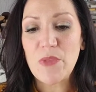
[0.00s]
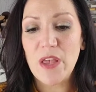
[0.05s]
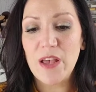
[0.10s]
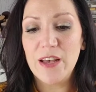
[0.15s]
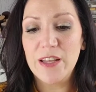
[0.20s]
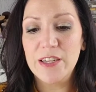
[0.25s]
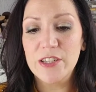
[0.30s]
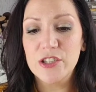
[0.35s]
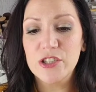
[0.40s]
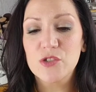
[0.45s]

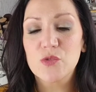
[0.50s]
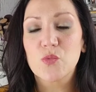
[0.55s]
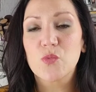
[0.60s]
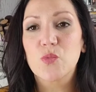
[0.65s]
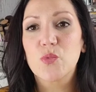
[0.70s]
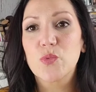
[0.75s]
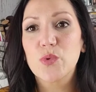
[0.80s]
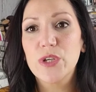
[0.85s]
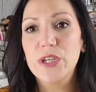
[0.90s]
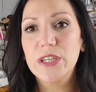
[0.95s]
and it just
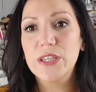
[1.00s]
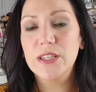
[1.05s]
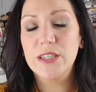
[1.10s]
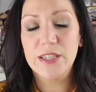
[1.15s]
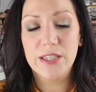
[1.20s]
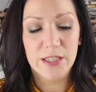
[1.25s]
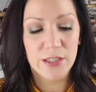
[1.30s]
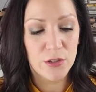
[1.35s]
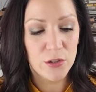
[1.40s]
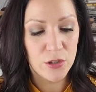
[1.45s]

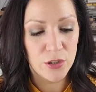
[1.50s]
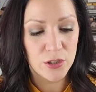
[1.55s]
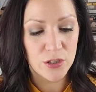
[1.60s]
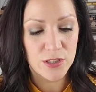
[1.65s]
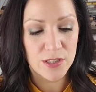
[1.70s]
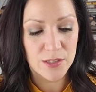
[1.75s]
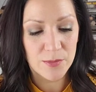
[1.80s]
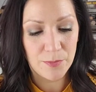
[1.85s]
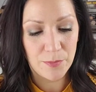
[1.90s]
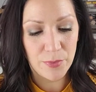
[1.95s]
really
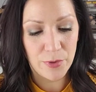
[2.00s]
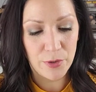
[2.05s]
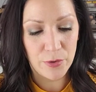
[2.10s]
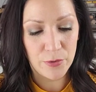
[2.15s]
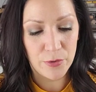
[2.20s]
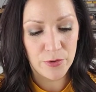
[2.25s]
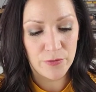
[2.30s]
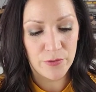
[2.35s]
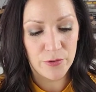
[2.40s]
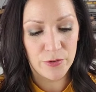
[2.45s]
looks
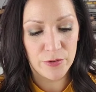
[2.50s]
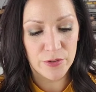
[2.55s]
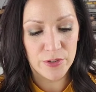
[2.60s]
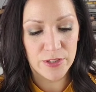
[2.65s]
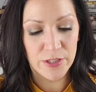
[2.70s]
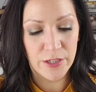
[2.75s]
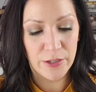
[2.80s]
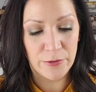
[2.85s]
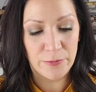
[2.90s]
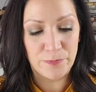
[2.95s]
beautiful.
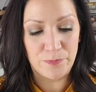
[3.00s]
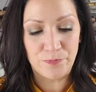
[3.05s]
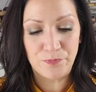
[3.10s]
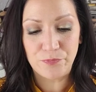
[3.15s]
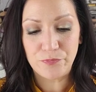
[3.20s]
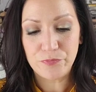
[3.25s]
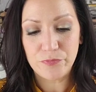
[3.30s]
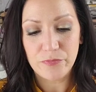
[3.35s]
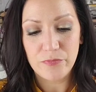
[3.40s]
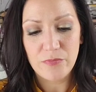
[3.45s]
So
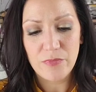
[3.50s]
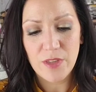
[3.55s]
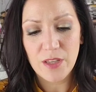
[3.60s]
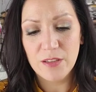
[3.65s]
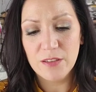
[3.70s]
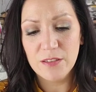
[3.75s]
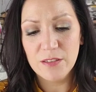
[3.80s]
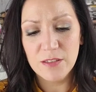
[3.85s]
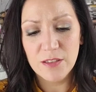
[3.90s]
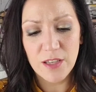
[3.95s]

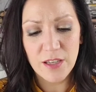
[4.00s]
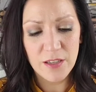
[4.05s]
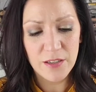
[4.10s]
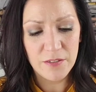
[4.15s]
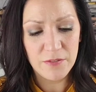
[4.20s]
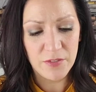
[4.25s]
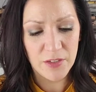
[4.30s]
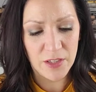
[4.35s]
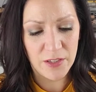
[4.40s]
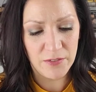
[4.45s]

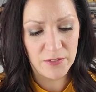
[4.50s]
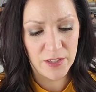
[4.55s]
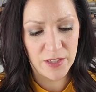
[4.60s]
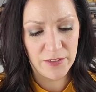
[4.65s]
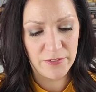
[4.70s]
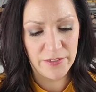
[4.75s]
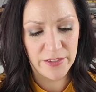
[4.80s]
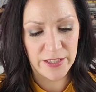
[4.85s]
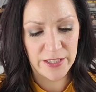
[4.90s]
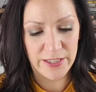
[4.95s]

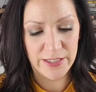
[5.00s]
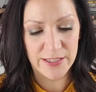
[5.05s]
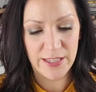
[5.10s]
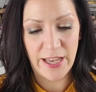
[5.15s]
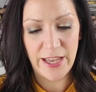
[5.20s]
love these.